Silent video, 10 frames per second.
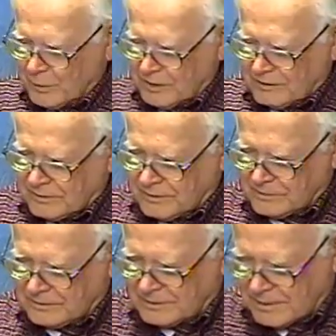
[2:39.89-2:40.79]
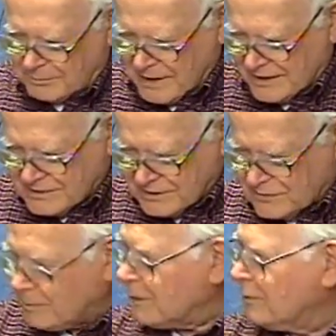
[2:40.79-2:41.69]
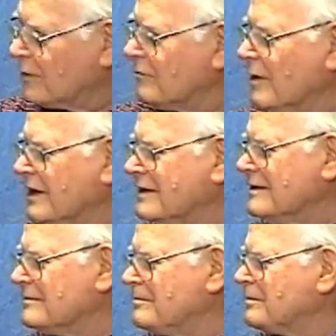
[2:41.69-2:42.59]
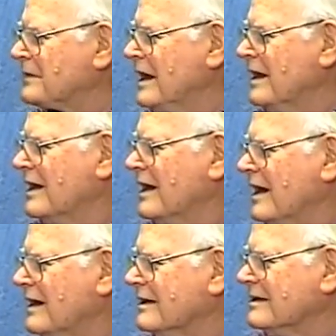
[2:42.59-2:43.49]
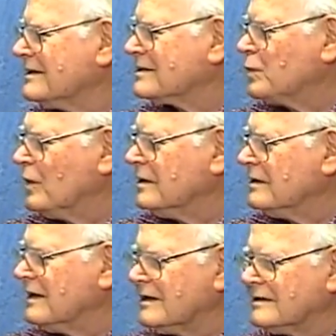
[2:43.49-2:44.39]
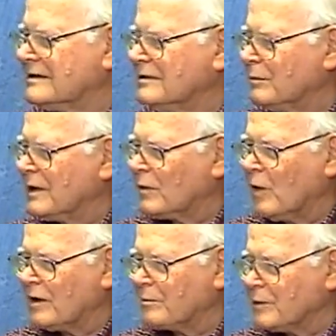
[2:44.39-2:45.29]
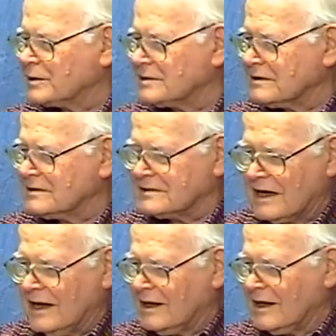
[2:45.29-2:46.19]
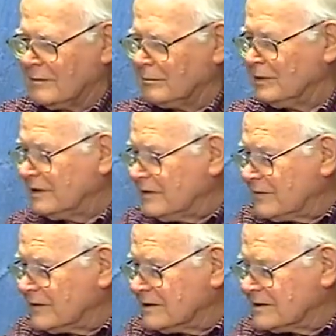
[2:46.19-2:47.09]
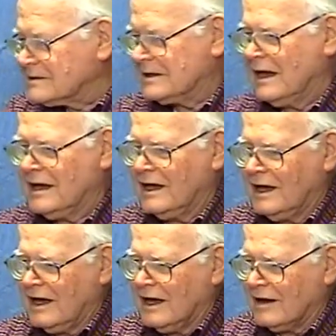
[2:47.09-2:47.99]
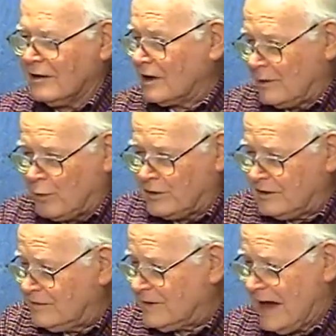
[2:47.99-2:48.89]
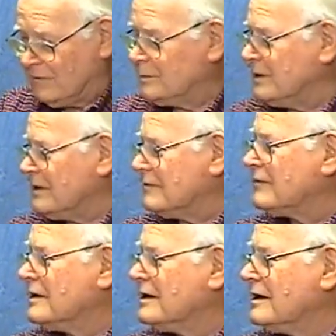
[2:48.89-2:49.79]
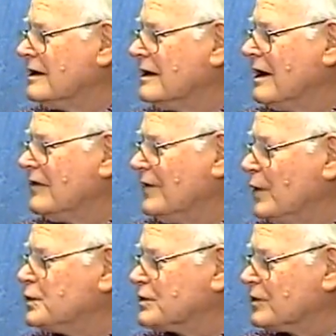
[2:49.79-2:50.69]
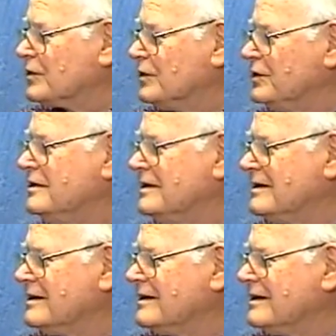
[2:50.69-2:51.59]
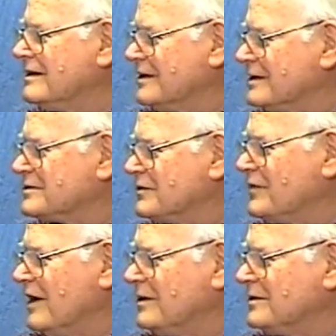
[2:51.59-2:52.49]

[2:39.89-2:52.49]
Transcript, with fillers: well known uh, passage from the book of Micah. Micah, yes. And it's one that, no matter what a person's belief is, whether they even have a belief, those are good things to follow.